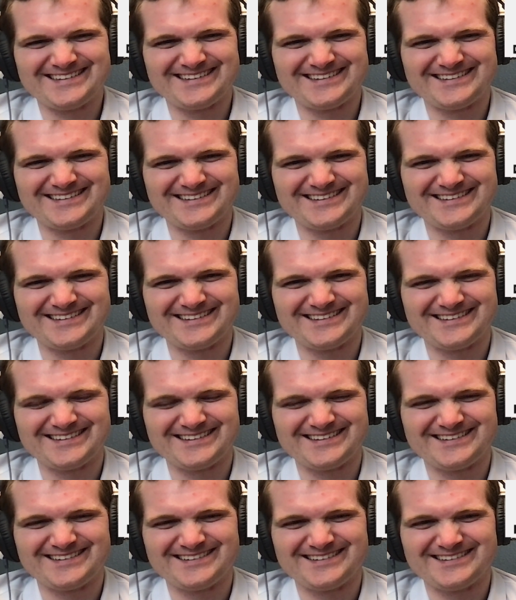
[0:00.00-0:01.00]
on
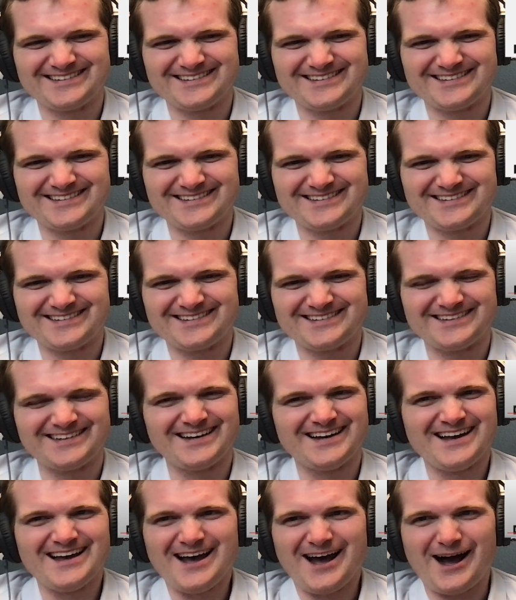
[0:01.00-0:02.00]
Hiroshima and Nagasaki.
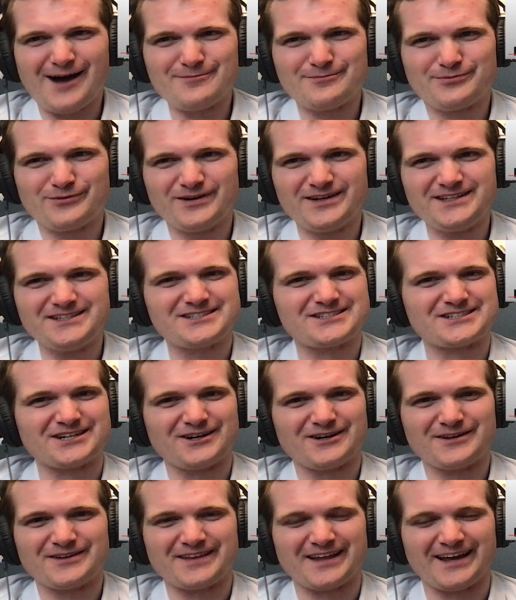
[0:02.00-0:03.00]
I'm pretty
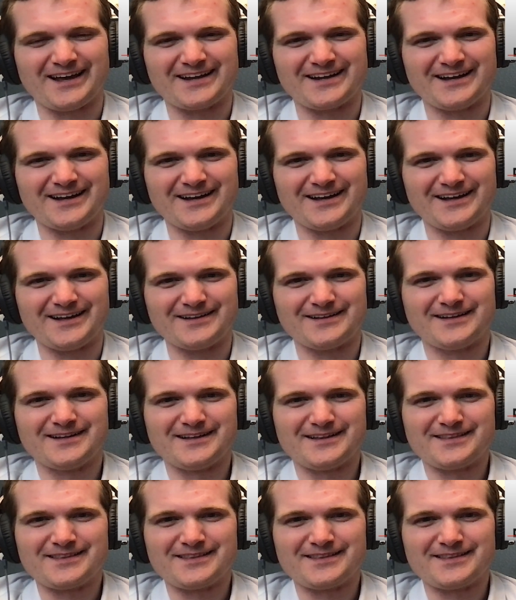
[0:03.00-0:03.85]
sure that uh,